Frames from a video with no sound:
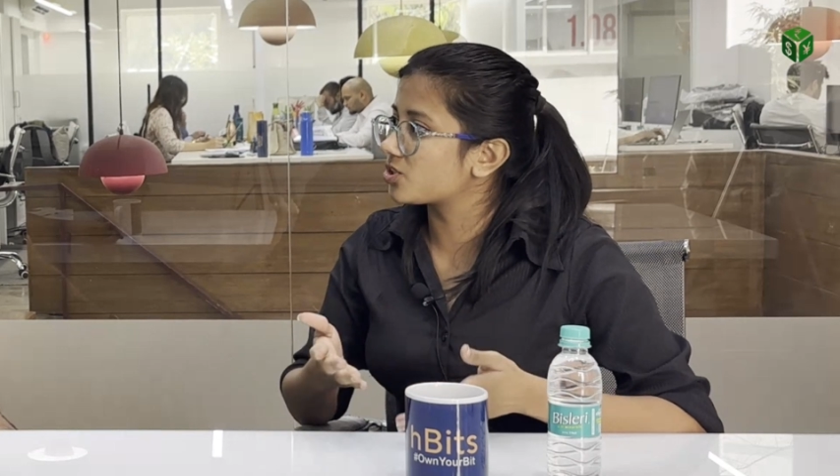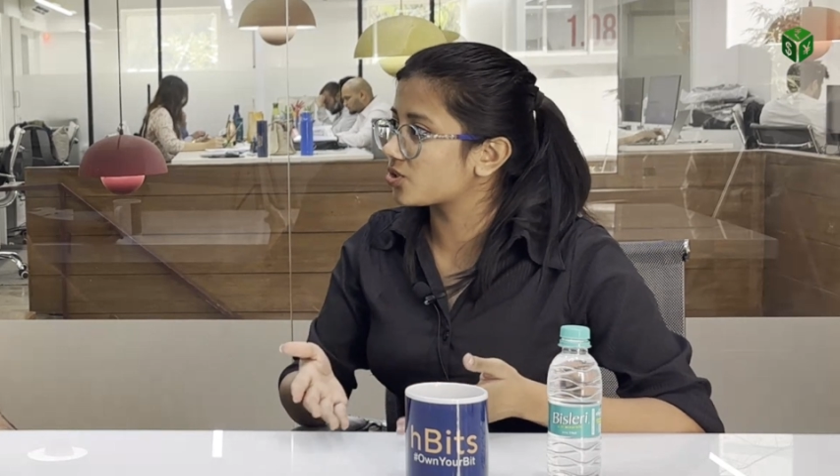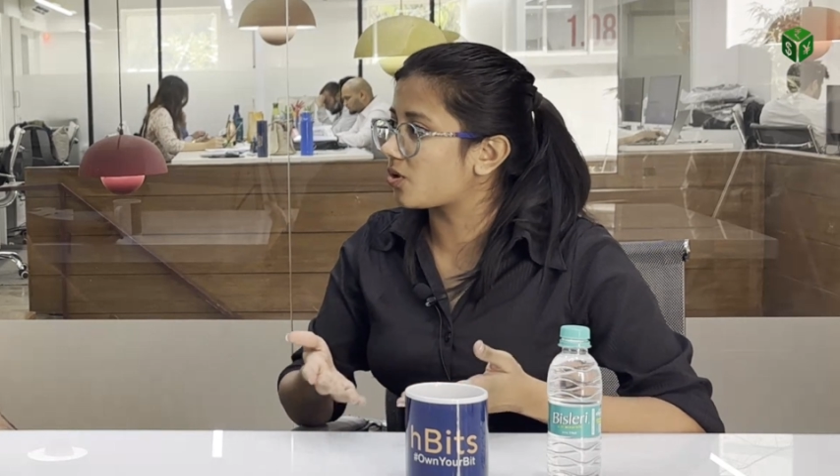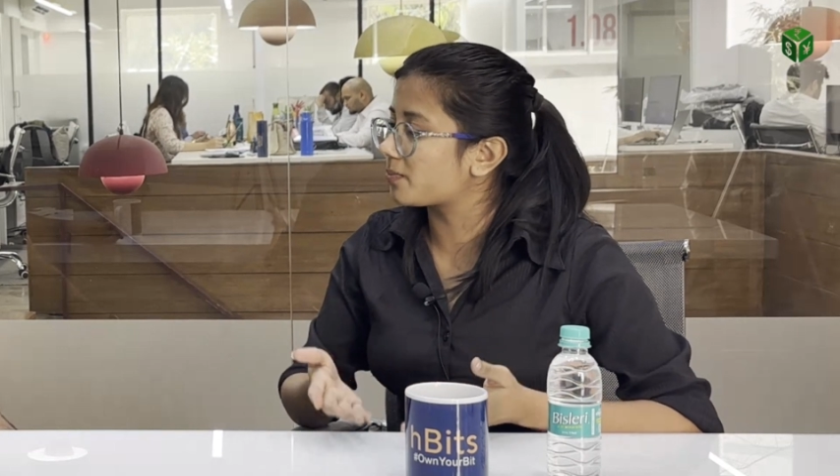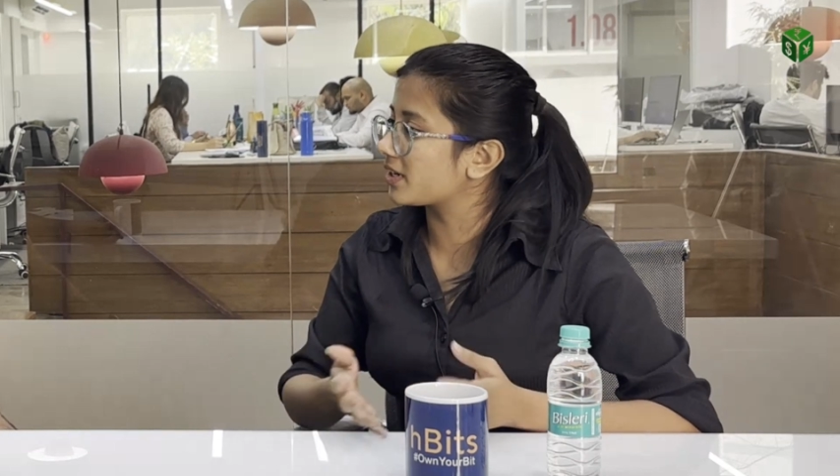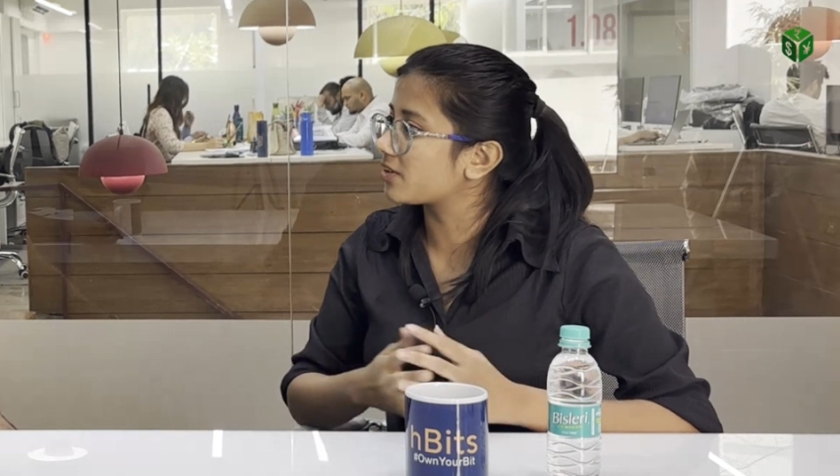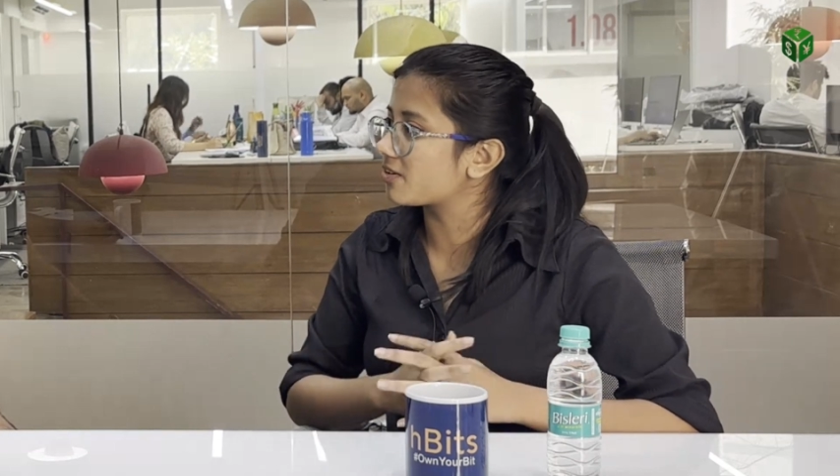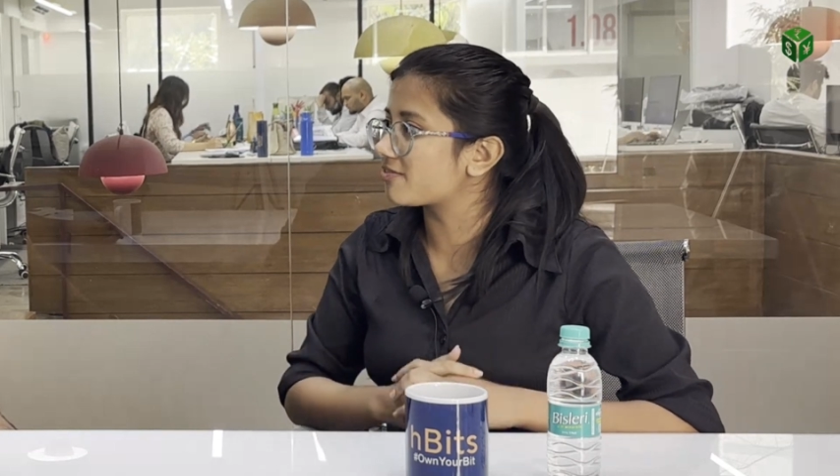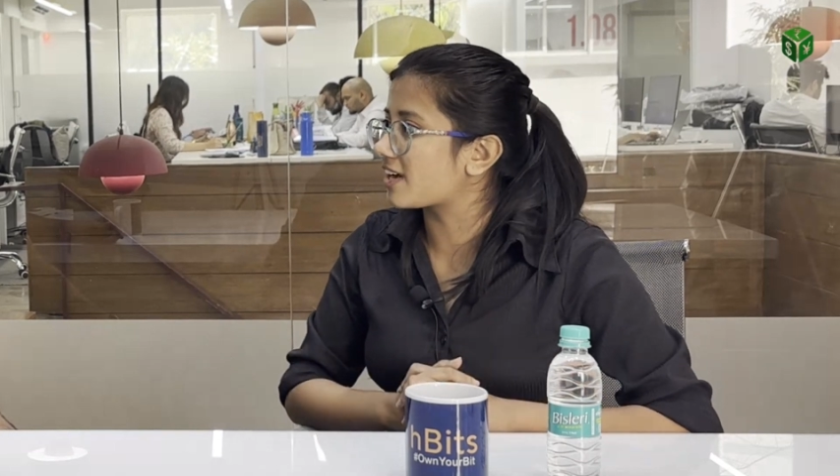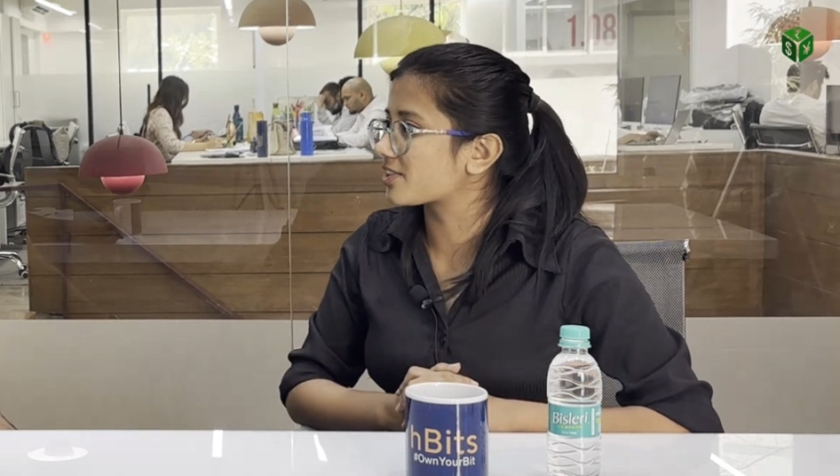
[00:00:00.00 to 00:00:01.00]
which
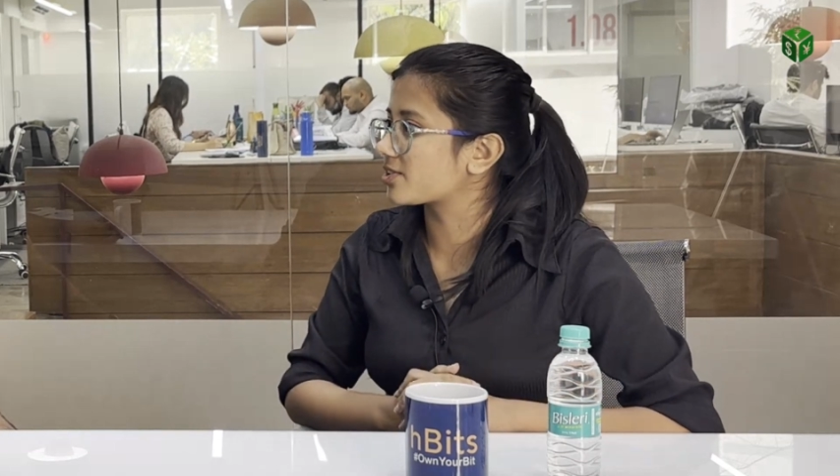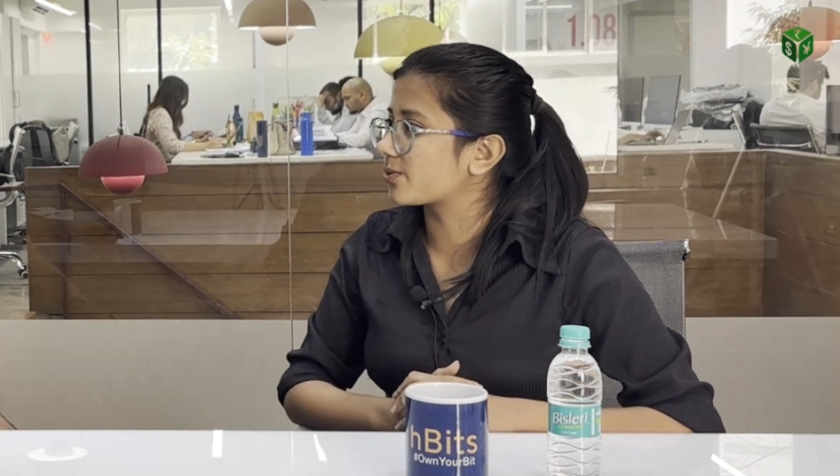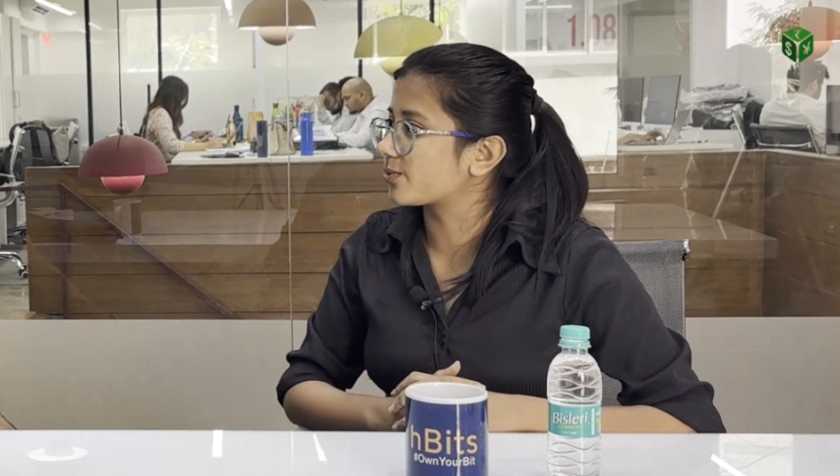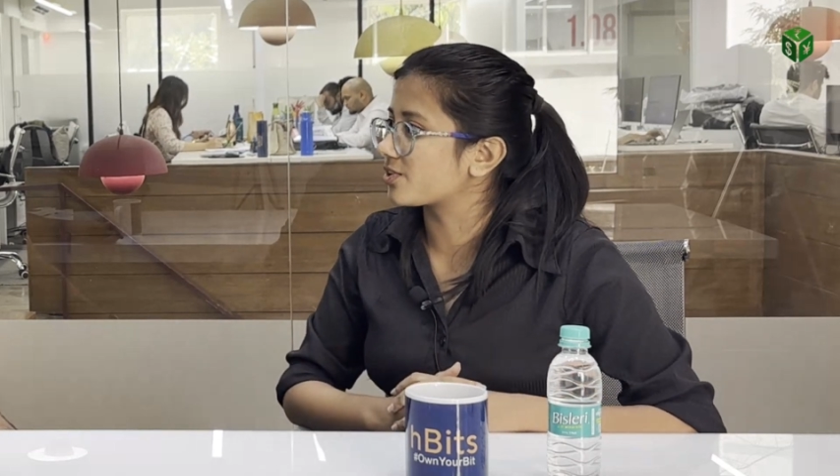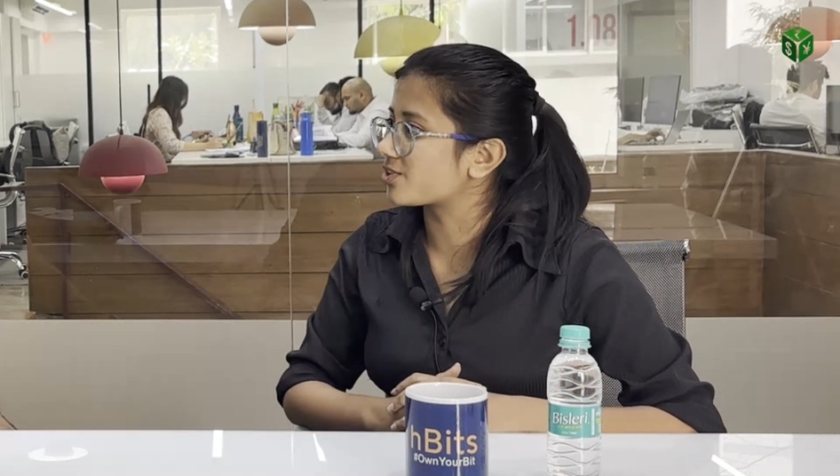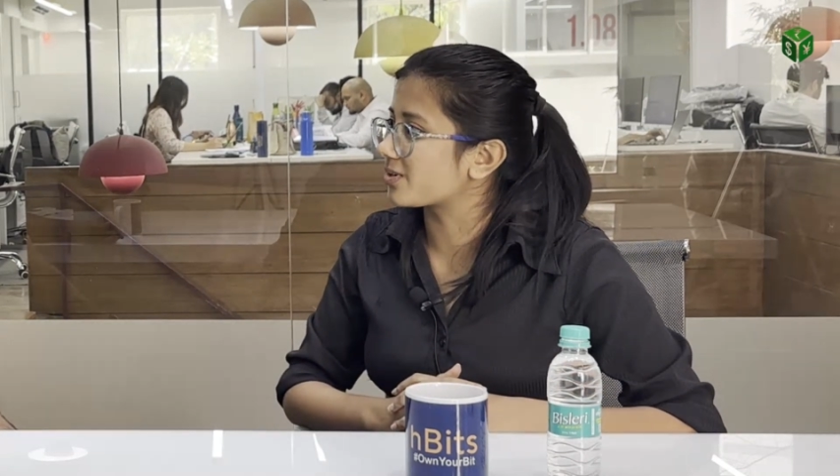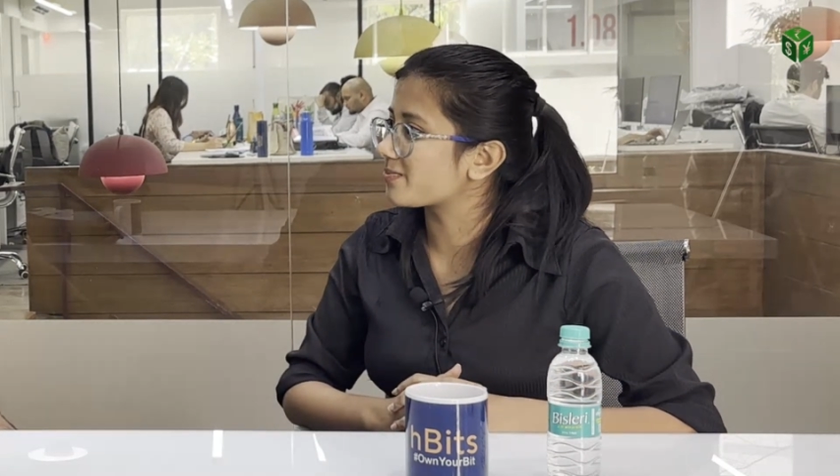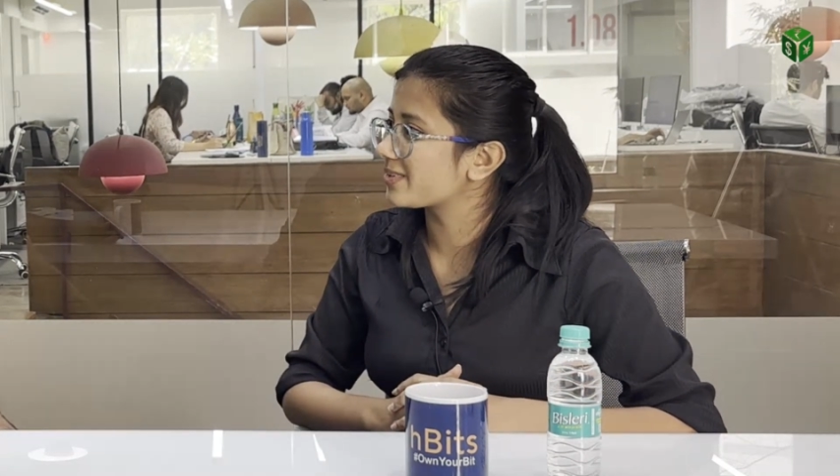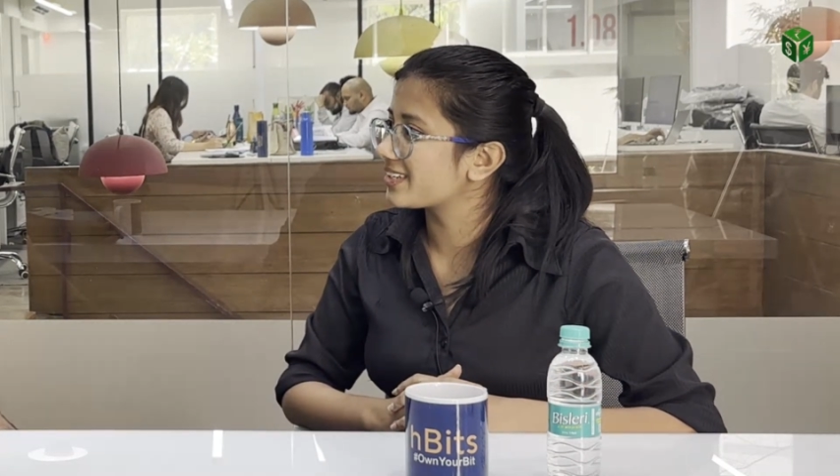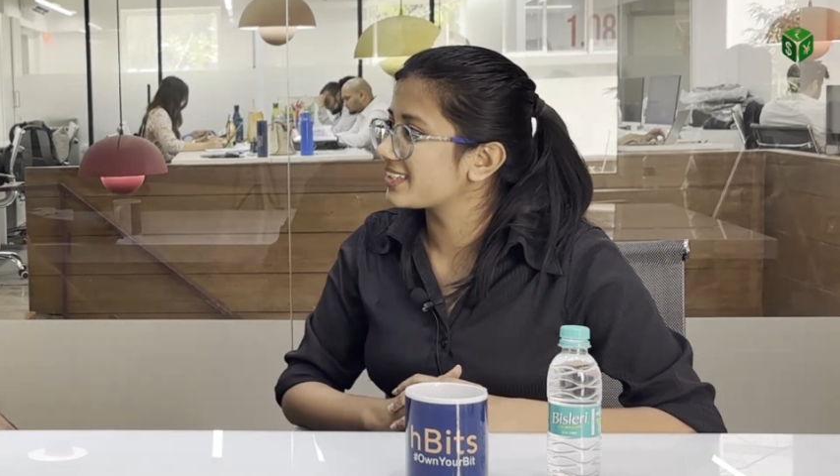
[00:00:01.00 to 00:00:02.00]
operate on fractional
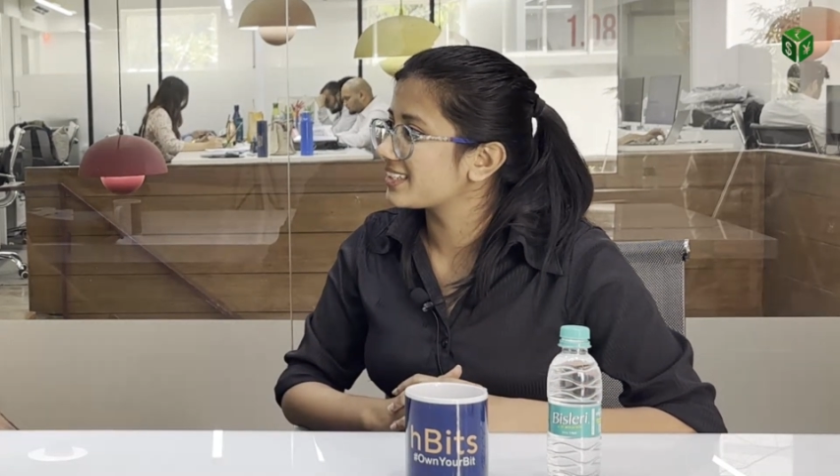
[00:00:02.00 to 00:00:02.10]
ownership?